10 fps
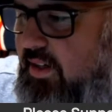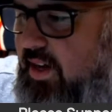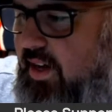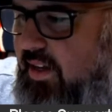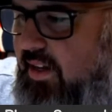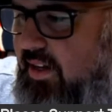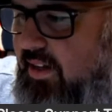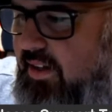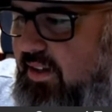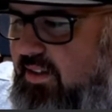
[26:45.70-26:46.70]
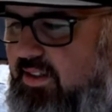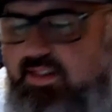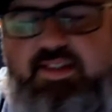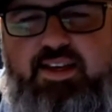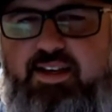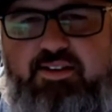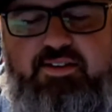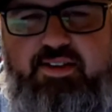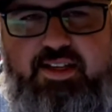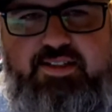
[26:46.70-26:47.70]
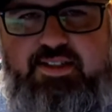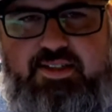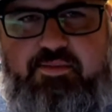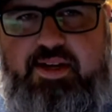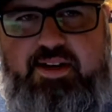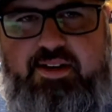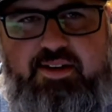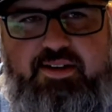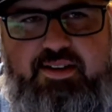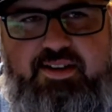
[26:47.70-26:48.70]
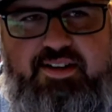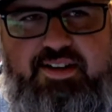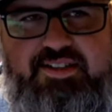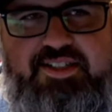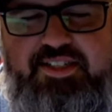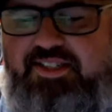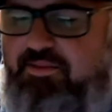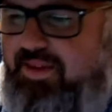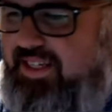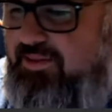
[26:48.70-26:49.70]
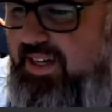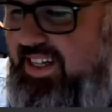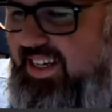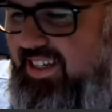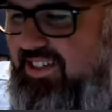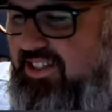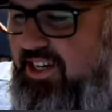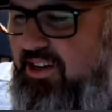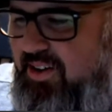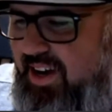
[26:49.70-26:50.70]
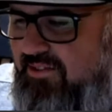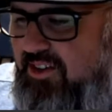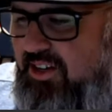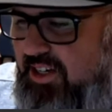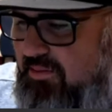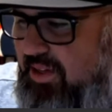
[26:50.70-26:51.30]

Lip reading: and just think that's just that's just the best way to end the show. After a good